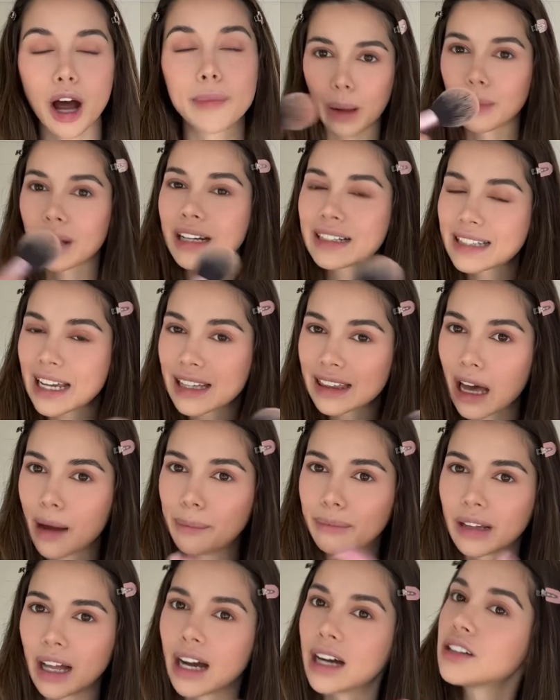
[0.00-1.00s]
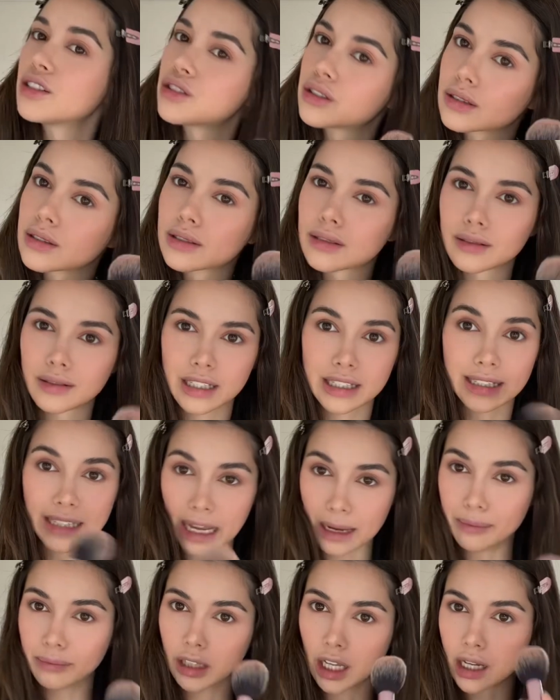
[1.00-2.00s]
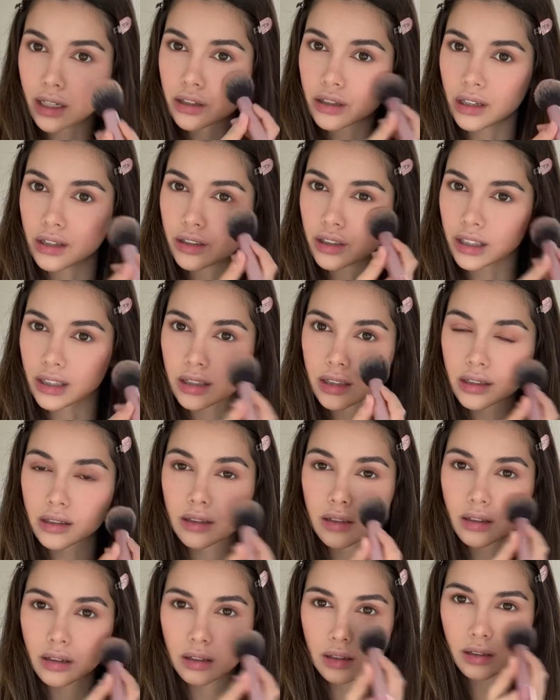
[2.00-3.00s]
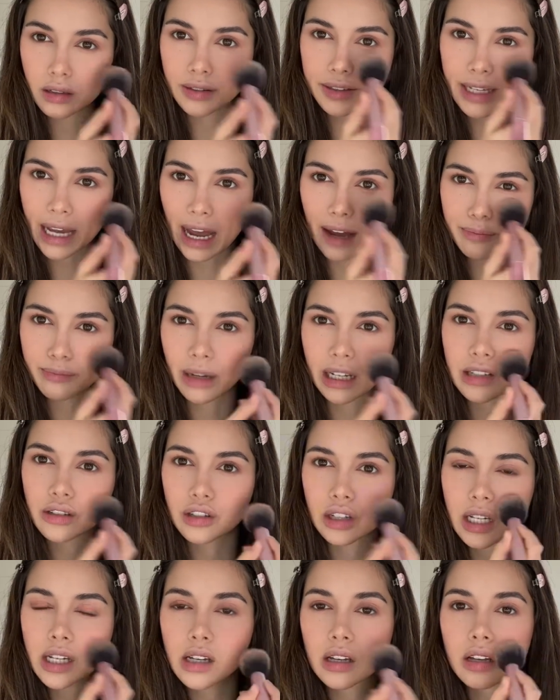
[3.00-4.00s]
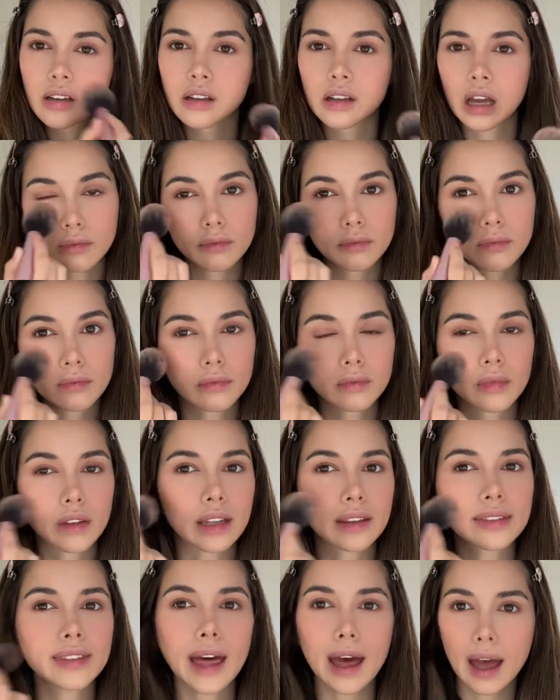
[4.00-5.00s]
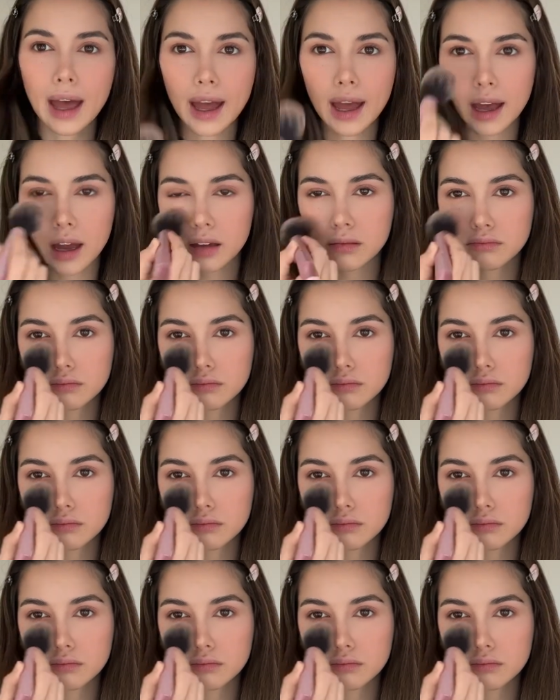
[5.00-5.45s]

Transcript: I'm gonna take that blush, the same blush, and just dab my cheek like that.